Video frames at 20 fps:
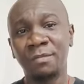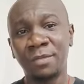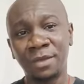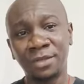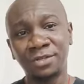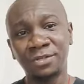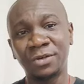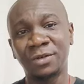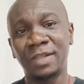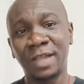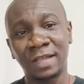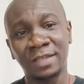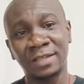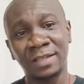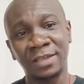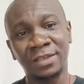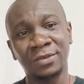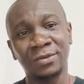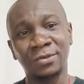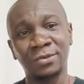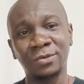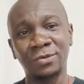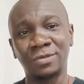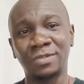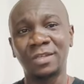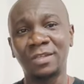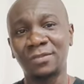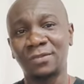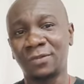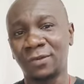make sure that you
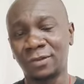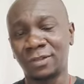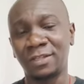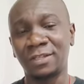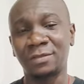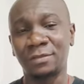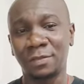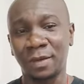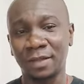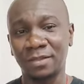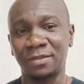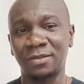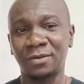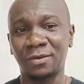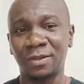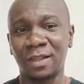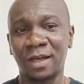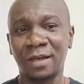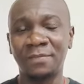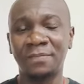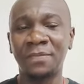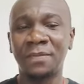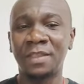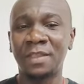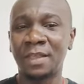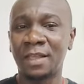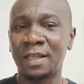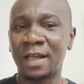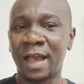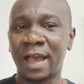use it for this particular
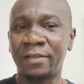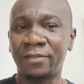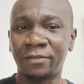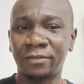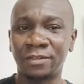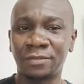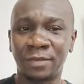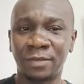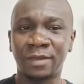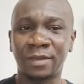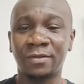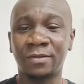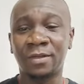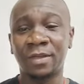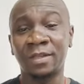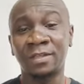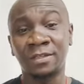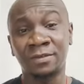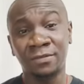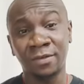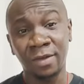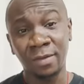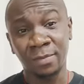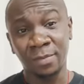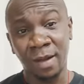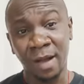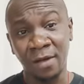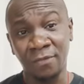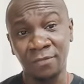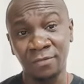kind of spell. Okay, it's a very
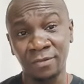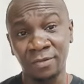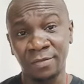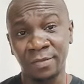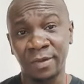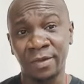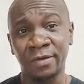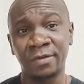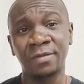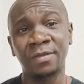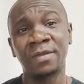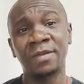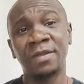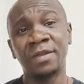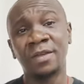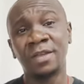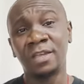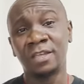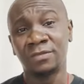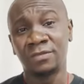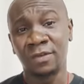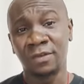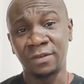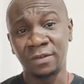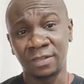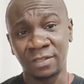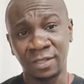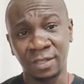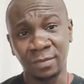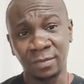powerful spell. It's
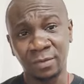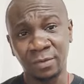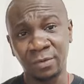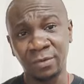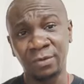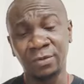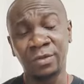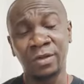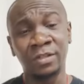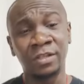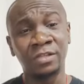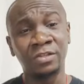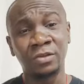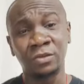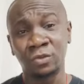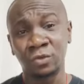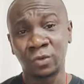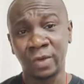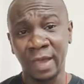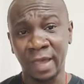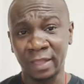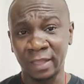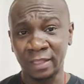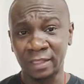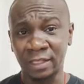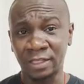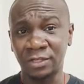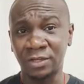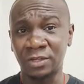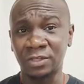very simple. You don't need to do
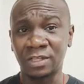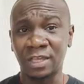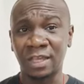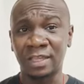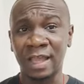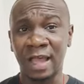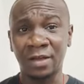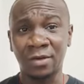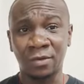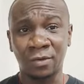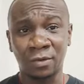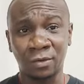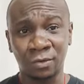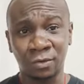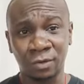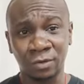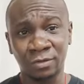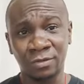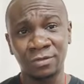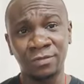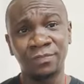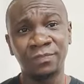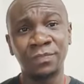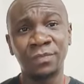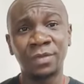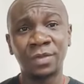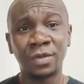anything. Just get that coconut,